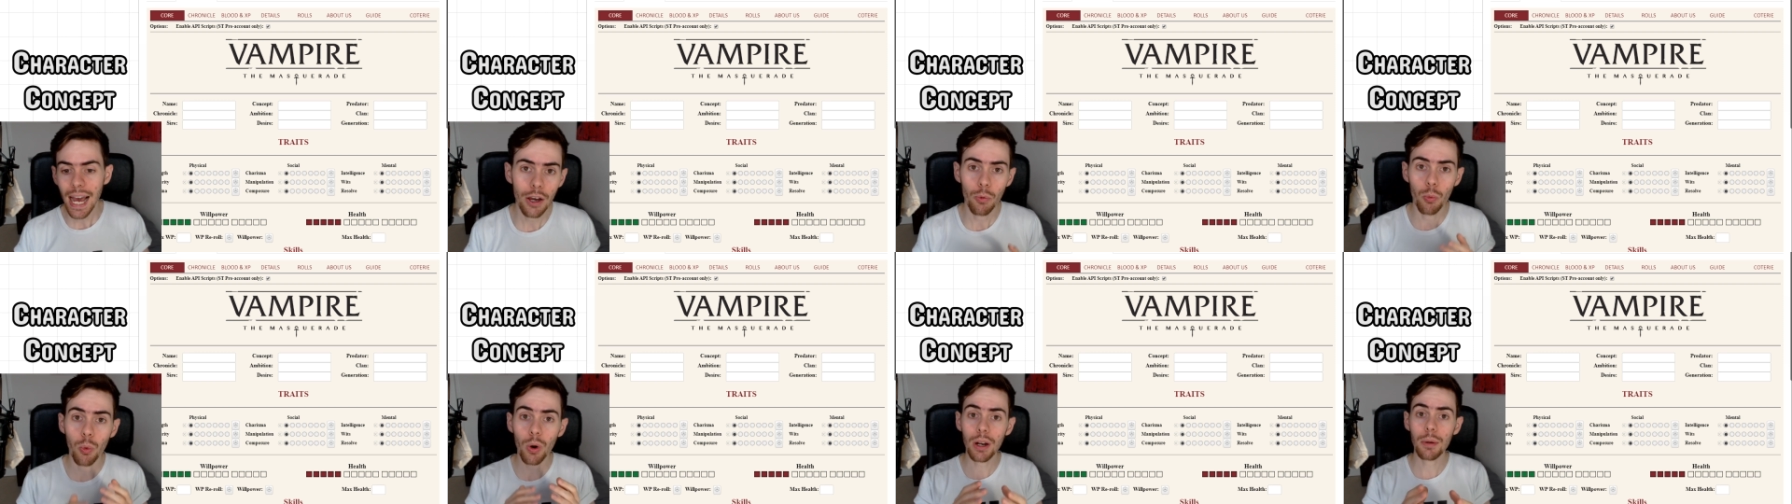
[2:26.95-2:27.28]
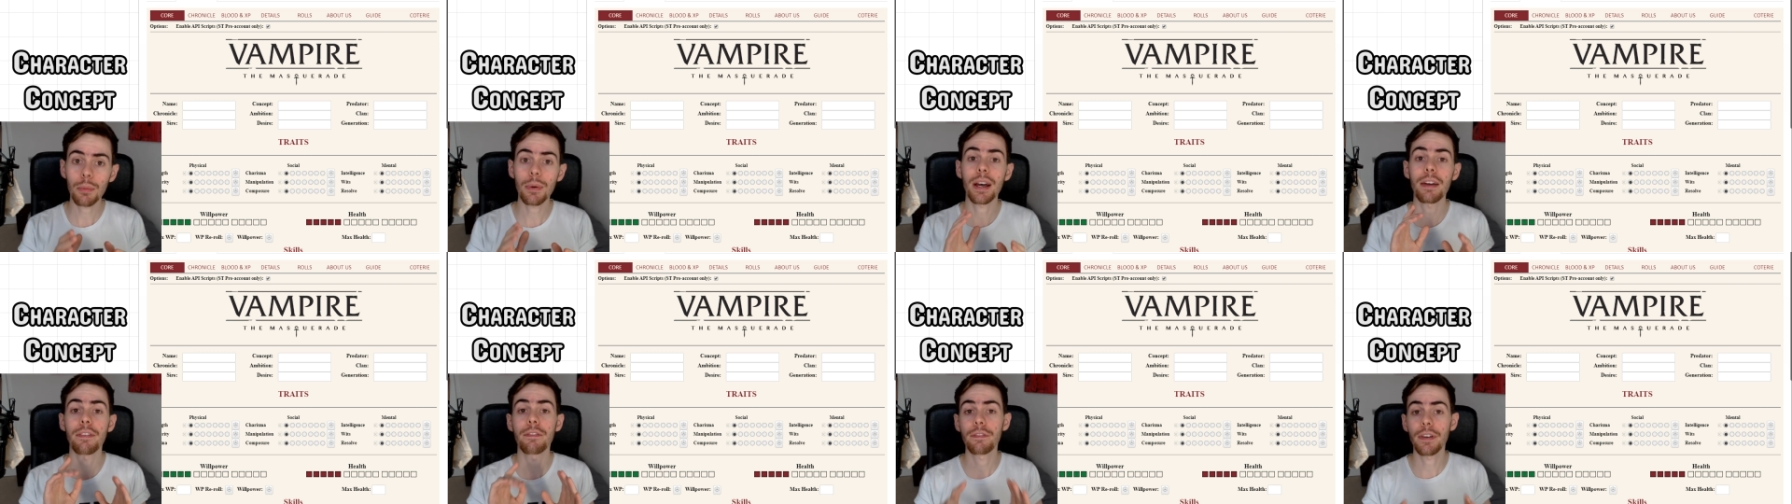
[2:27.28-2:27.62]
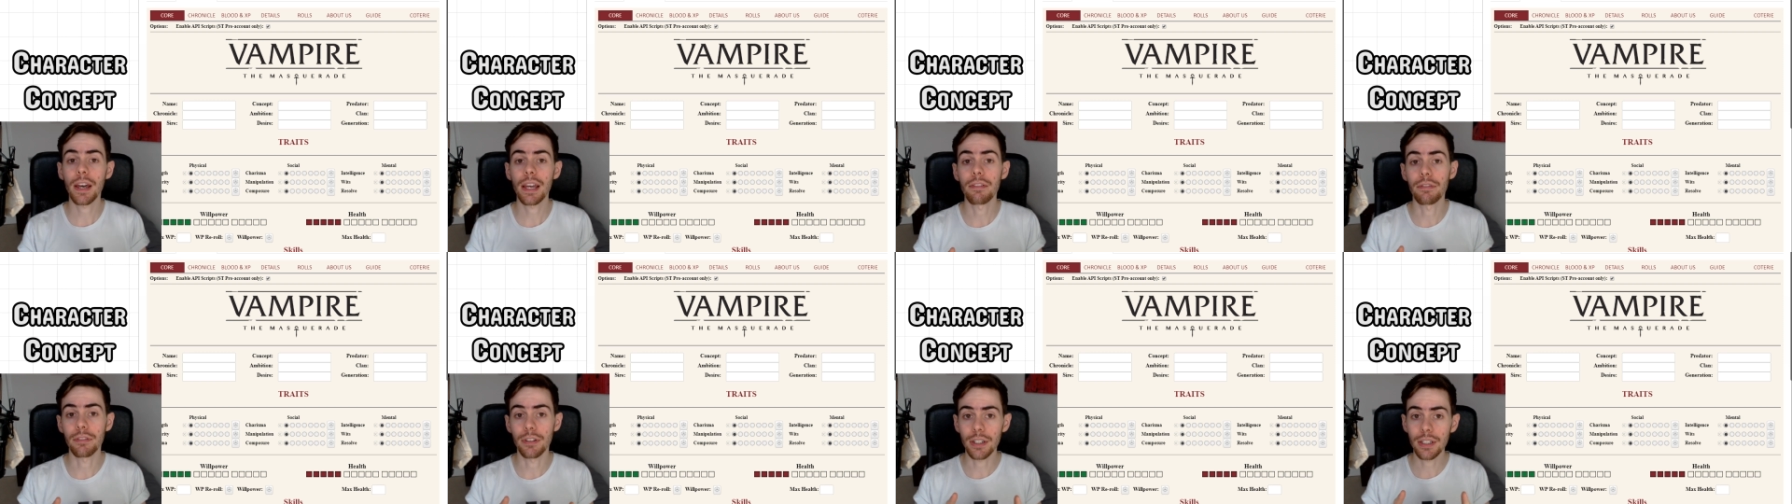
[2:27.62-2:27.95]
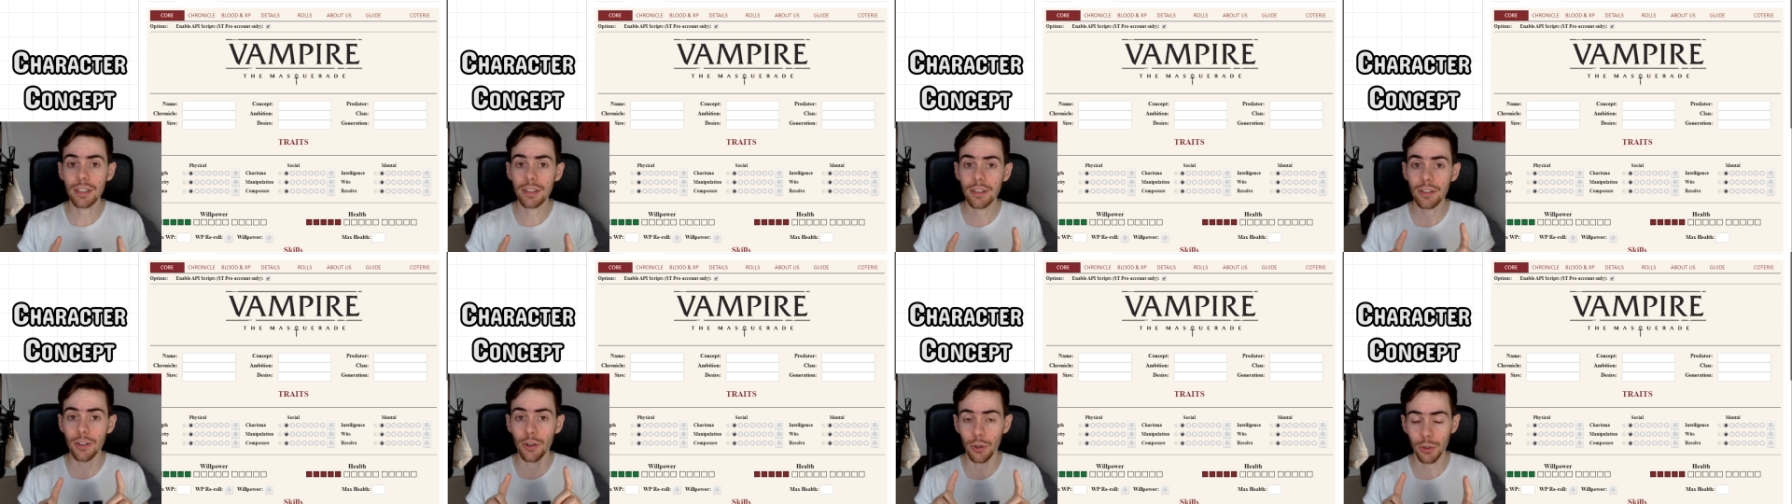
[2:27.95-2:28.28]
One of my
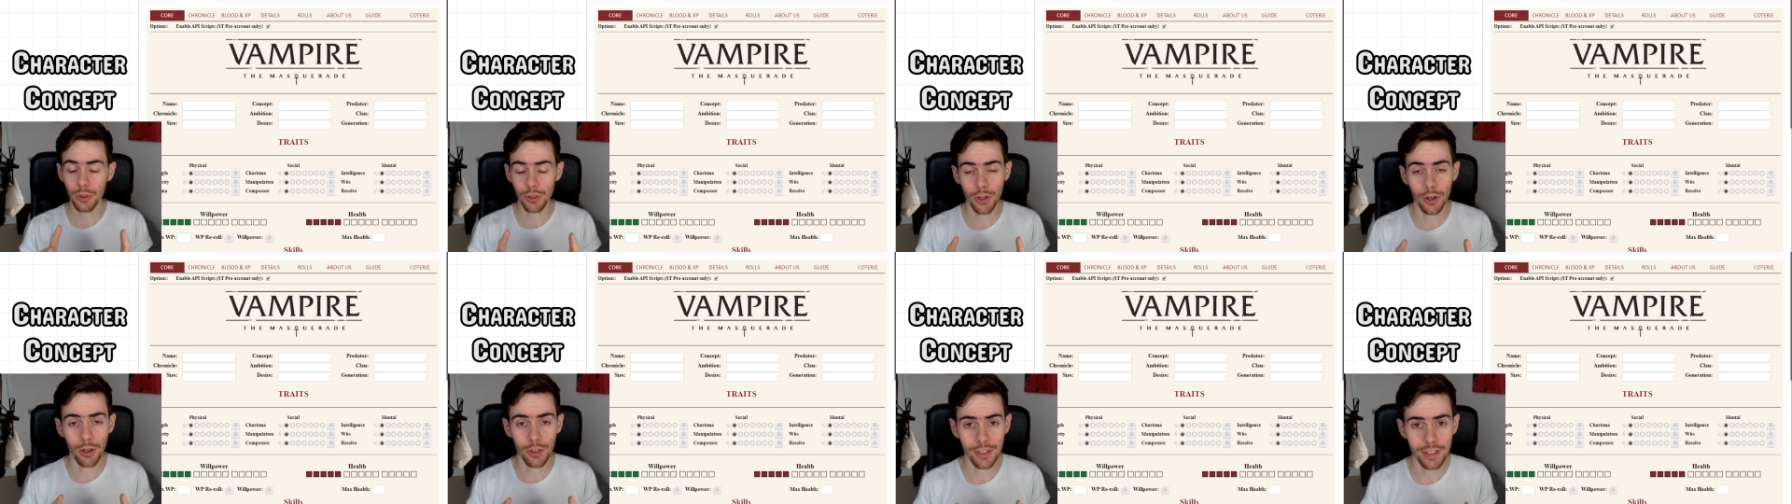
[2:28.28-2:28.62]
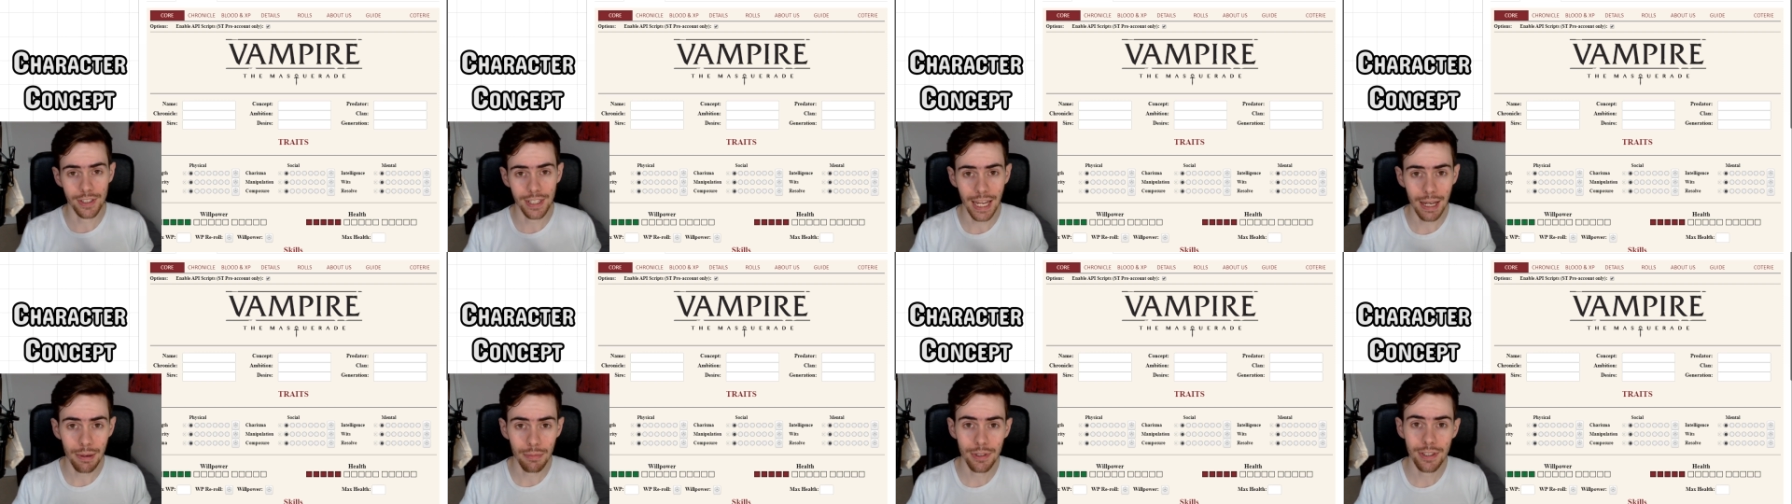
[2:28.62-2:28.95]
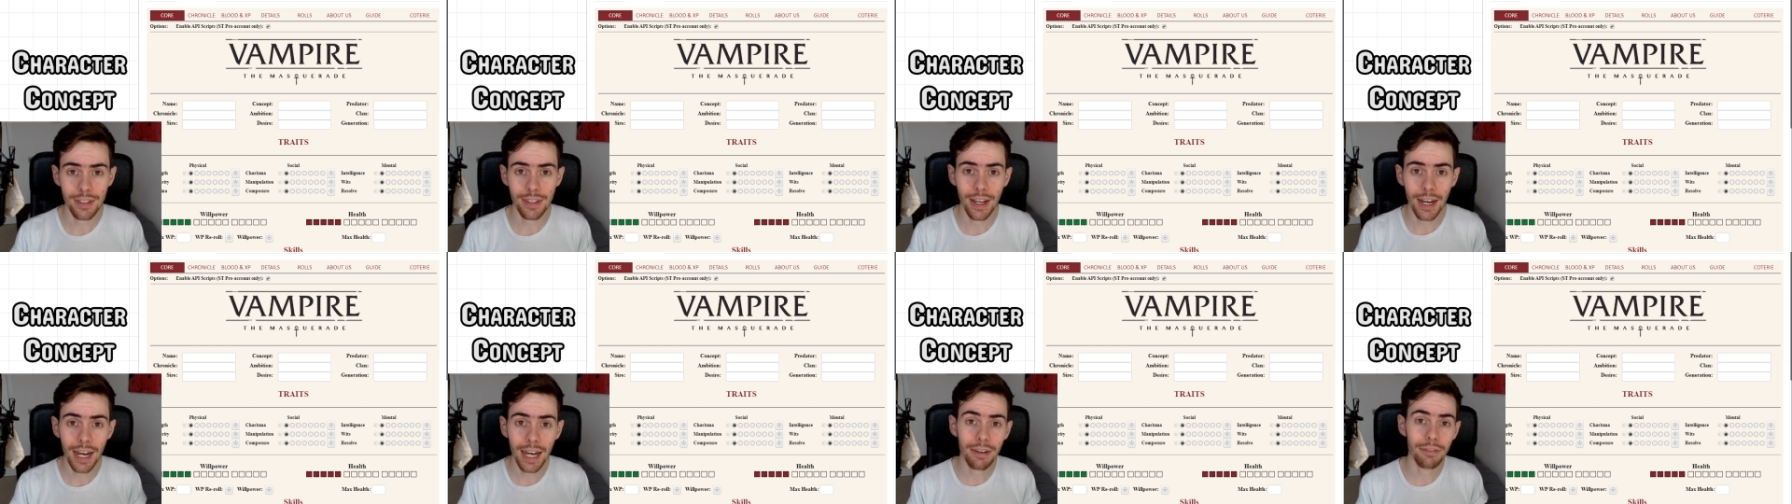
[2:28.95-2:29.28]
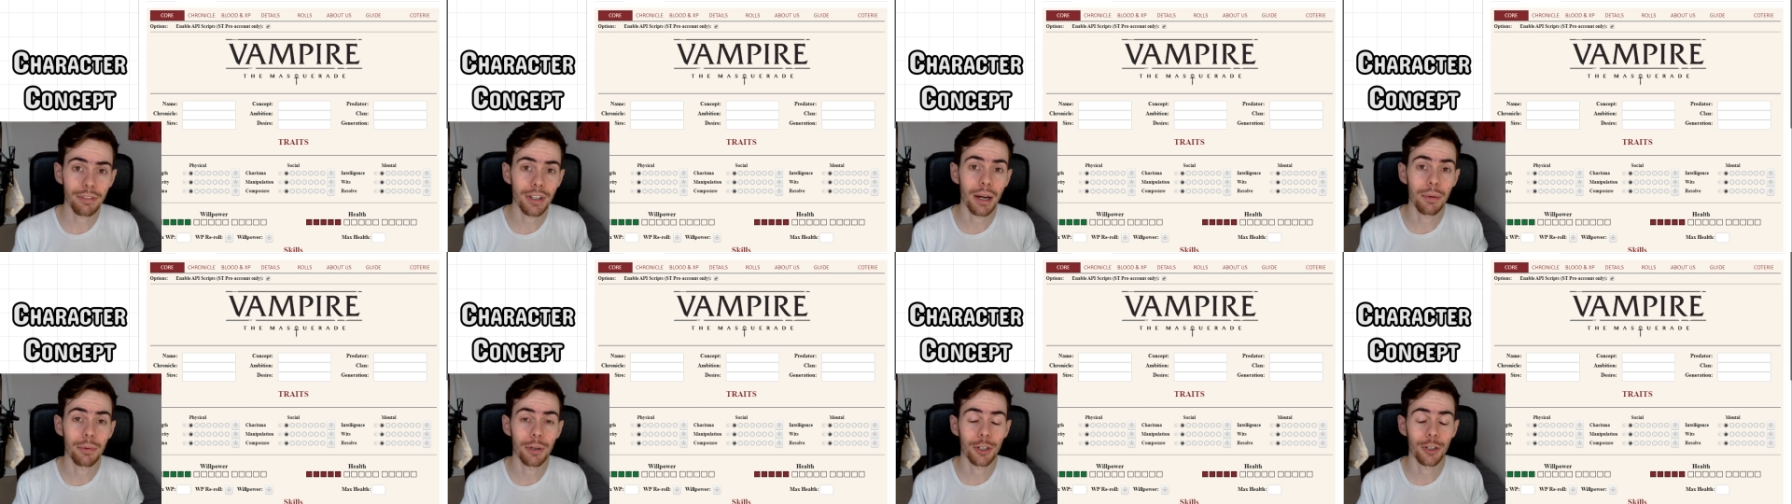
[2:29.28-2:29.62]
favorite core concepts that I've
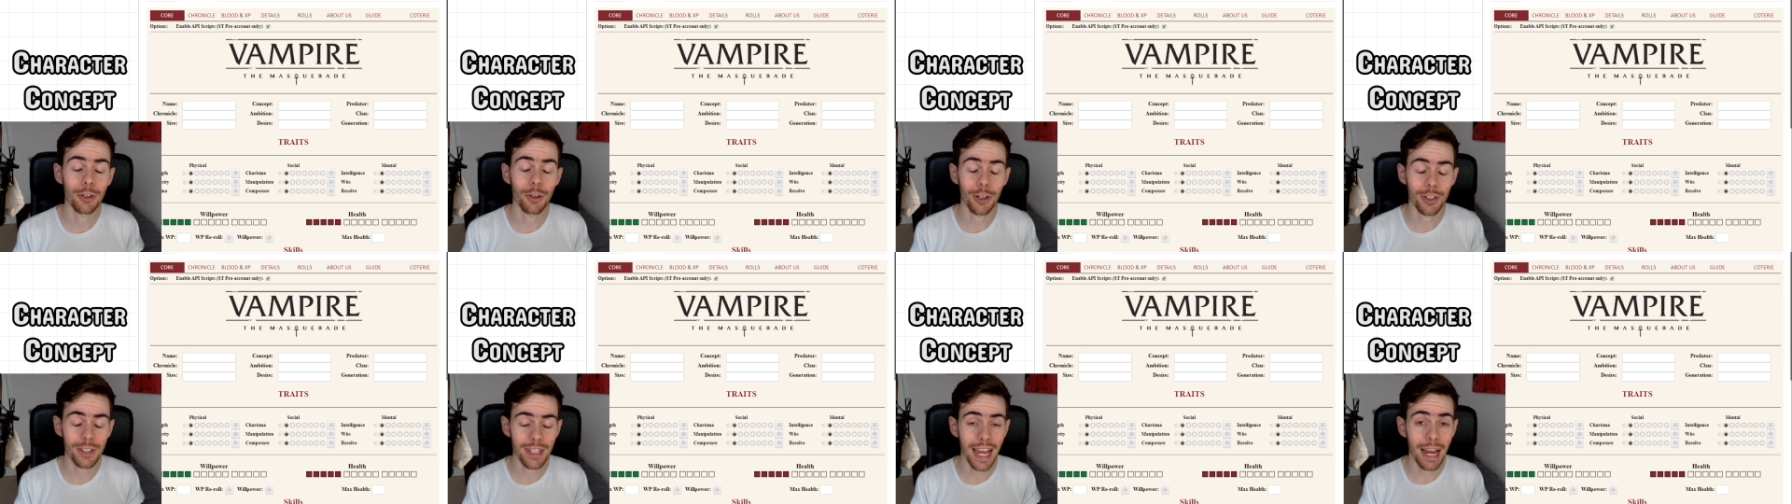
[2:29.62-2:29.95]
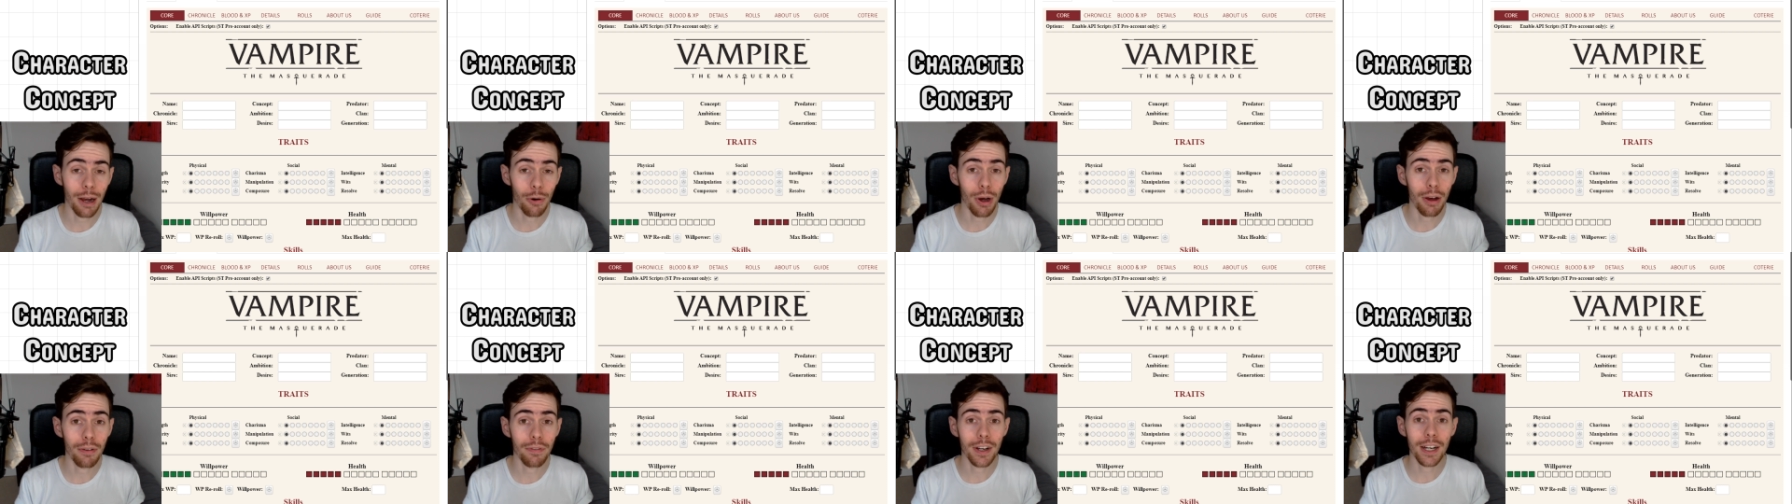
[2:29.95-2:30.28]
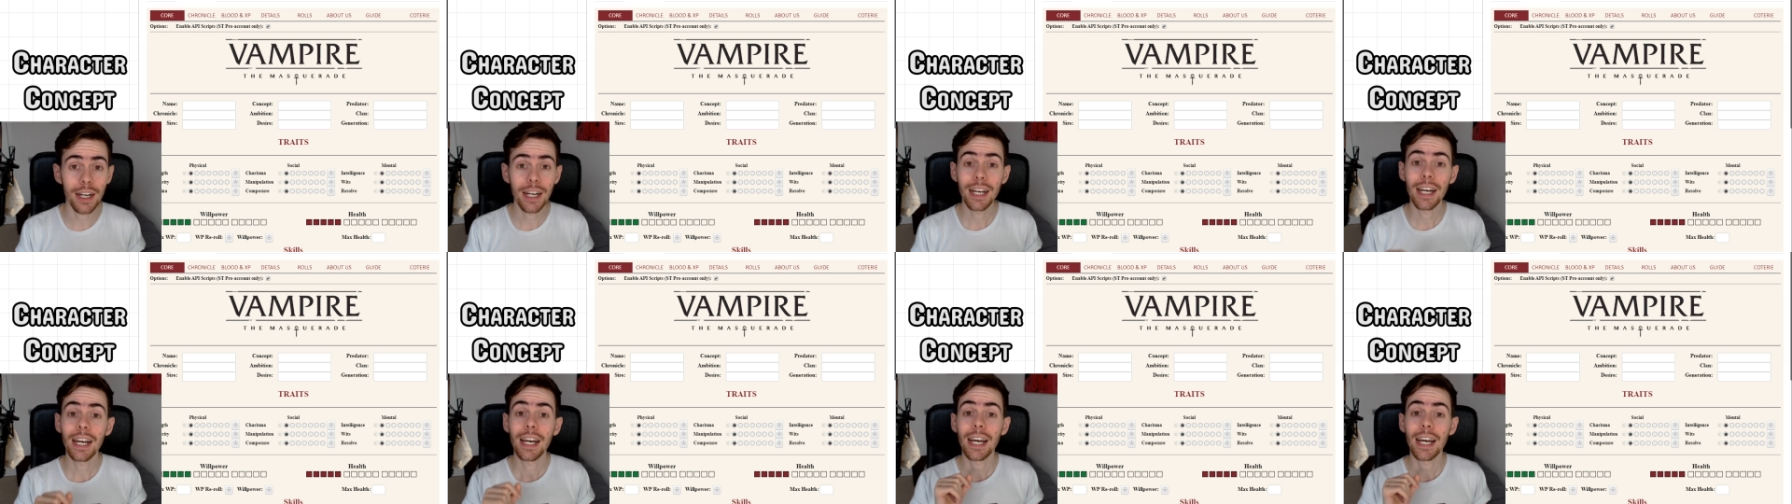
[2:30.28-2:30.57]
come across, however,